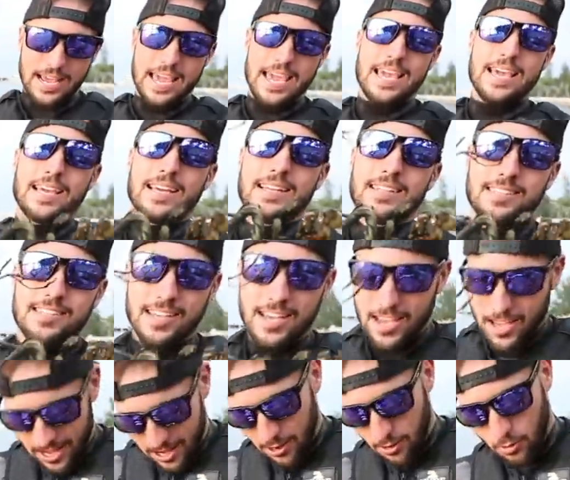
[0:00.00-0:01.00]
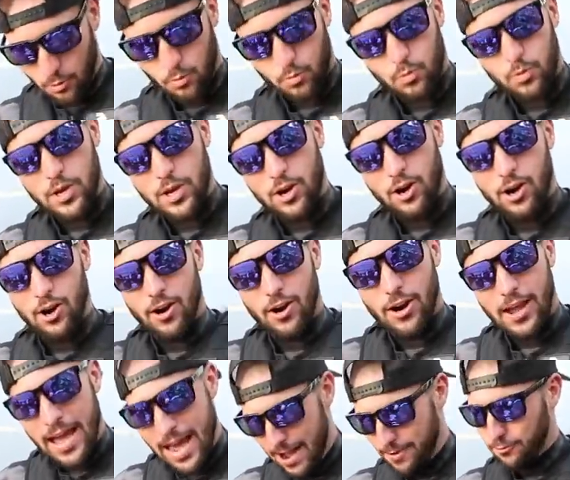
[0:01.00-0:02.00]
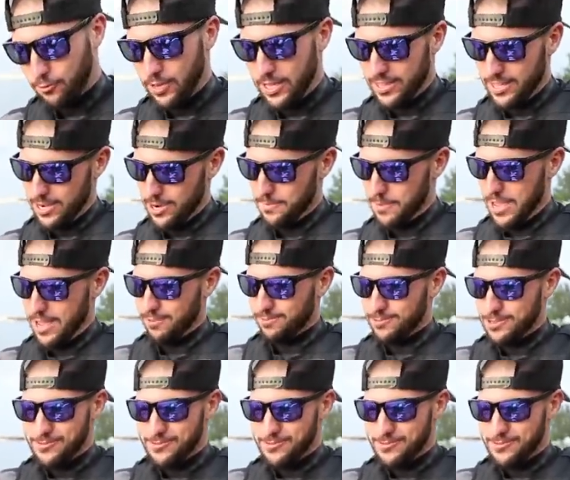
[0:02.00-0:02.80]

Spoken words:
and we are halfway there, man.